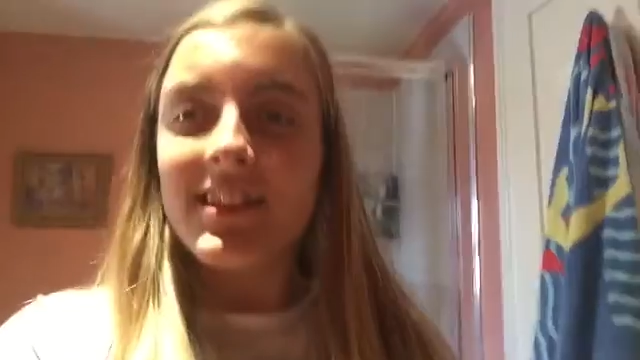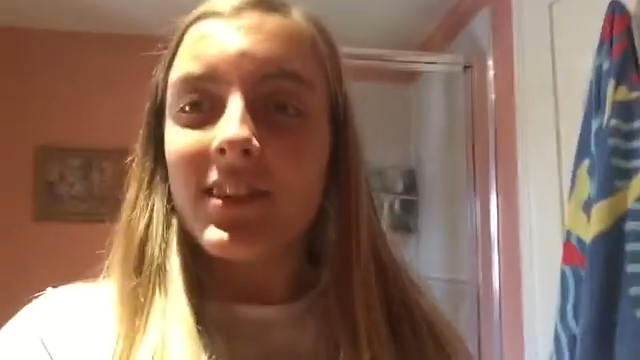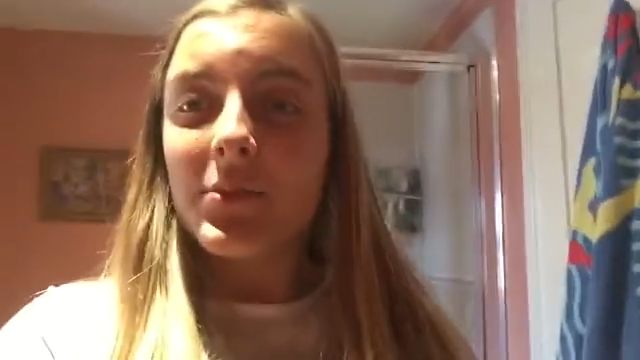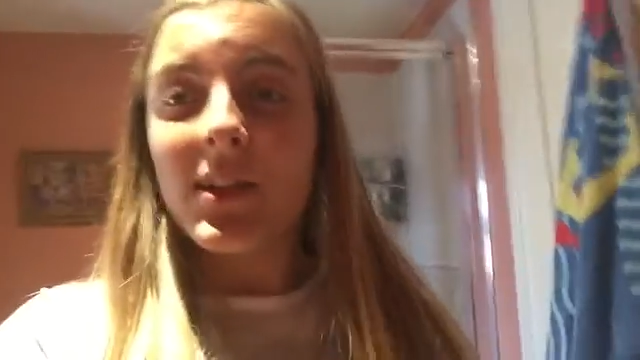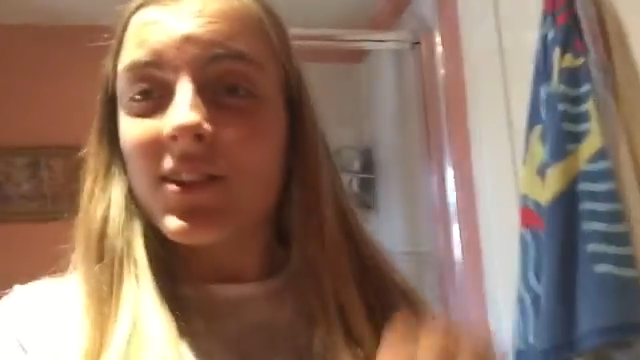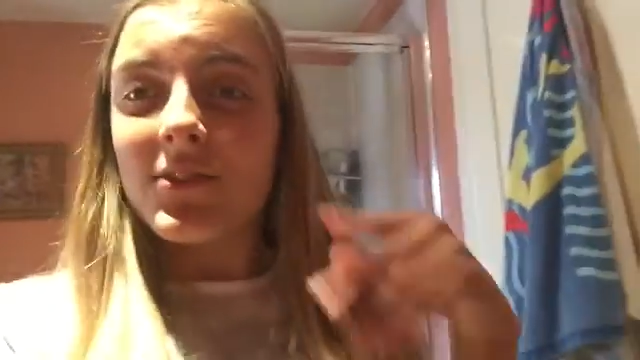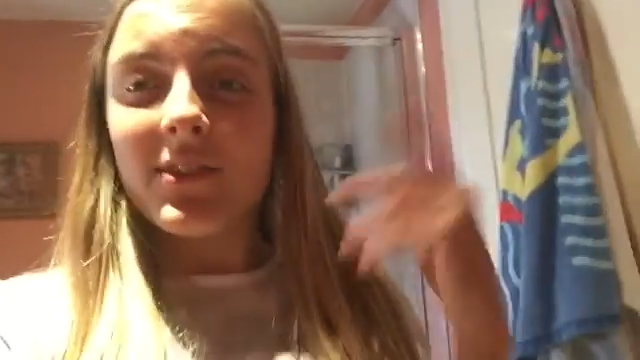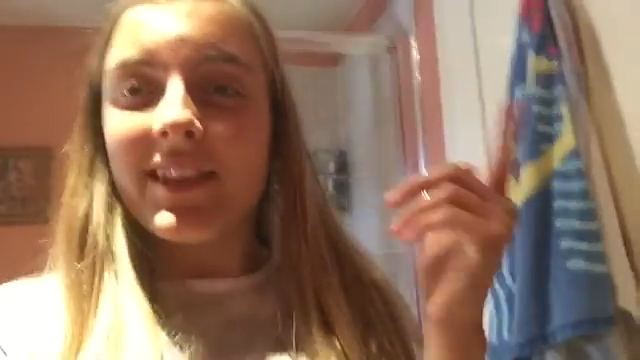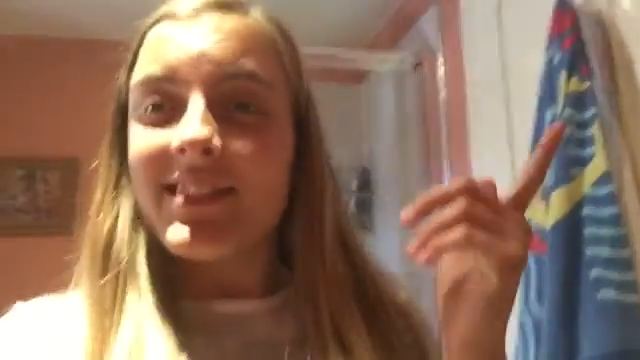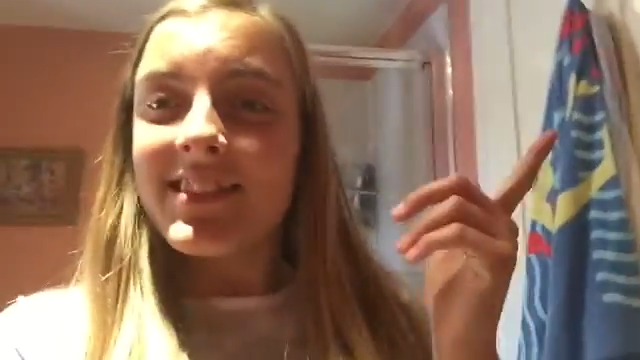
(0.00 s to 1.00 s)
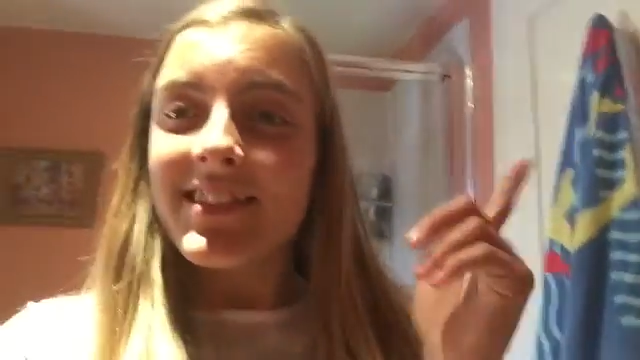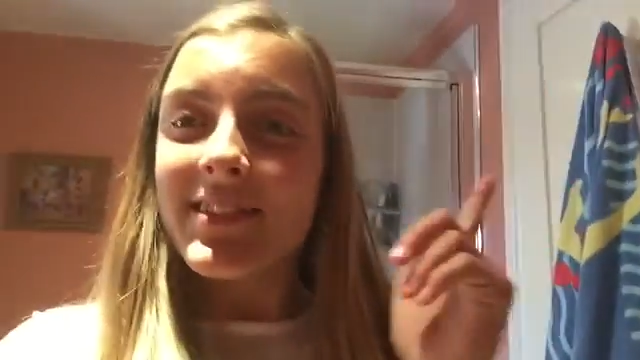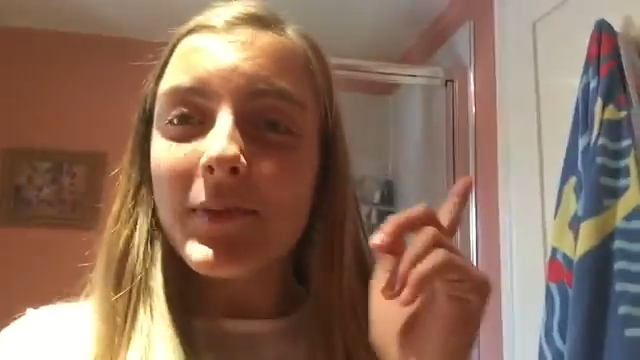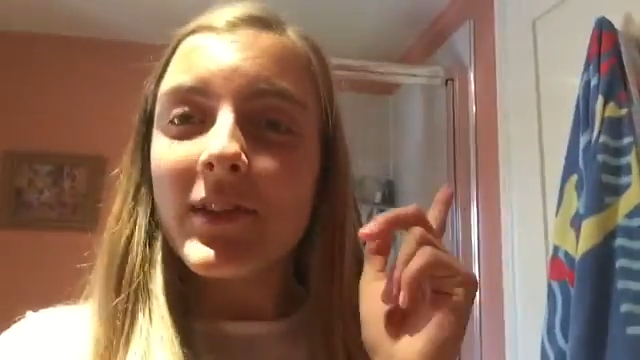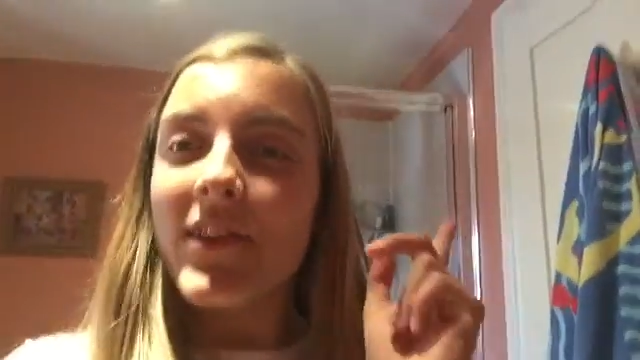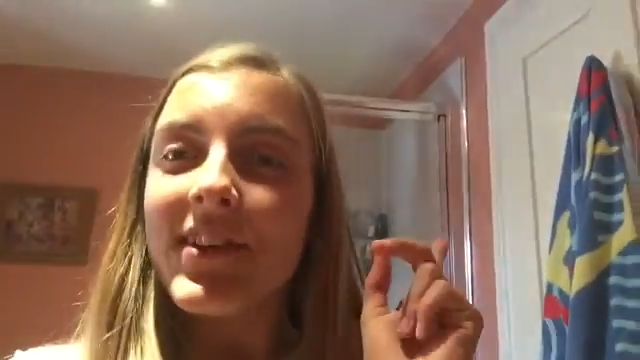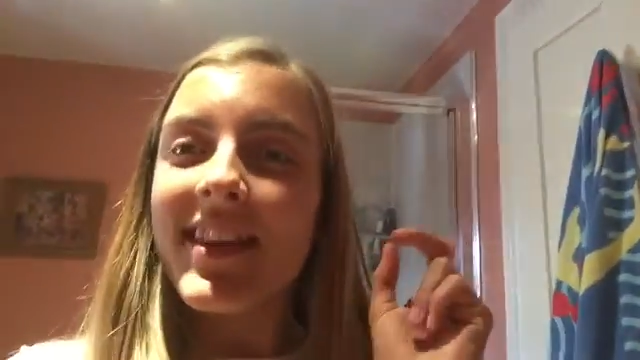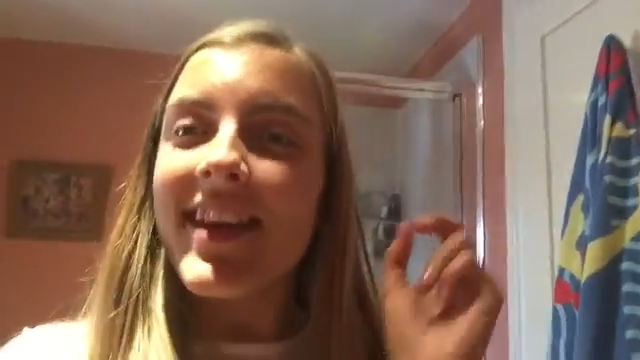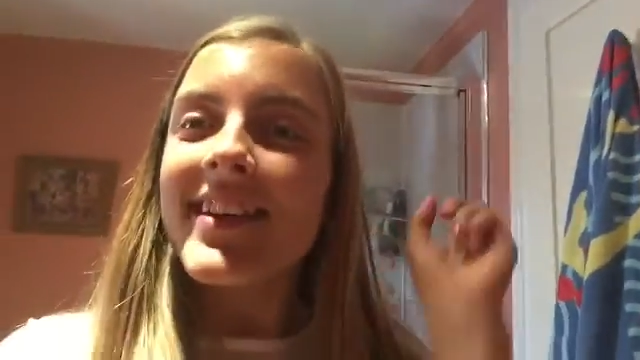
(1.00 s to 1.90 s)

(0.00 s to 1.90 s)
did the wonderful intro to my vlog.